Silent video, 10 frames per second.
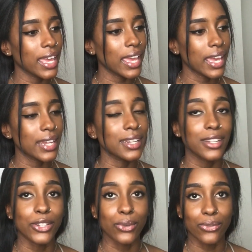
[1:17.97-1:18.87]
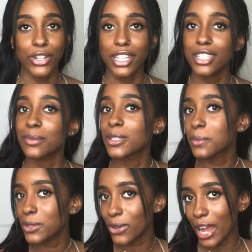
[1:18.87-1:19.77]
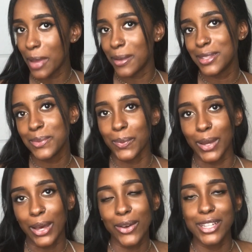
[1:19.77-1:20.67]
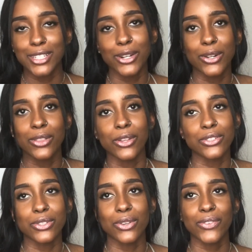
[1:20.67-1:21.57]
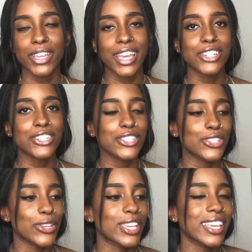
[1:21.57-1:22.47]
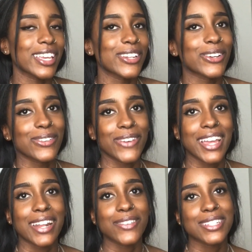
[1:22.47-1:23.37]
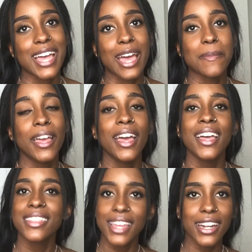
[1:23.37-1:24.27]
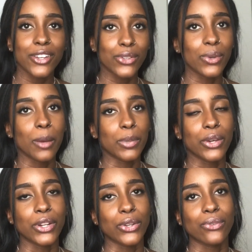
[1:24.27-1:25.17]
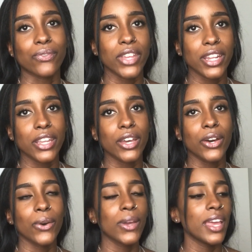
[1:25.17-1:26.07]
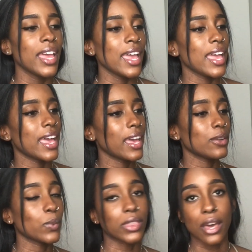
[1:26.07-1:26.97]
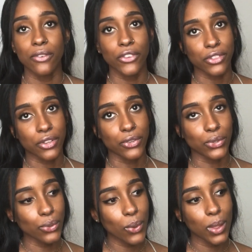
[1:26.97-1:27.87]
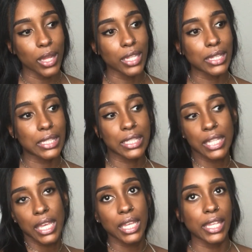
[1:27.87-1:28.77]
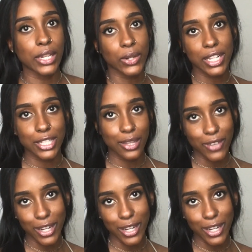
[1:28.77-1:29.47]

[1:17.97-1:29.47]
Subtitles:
And don't forget to subscribe as well and turn on those notifications so you can get notified every time that I do upload a new video. And without further ado, let's get on into the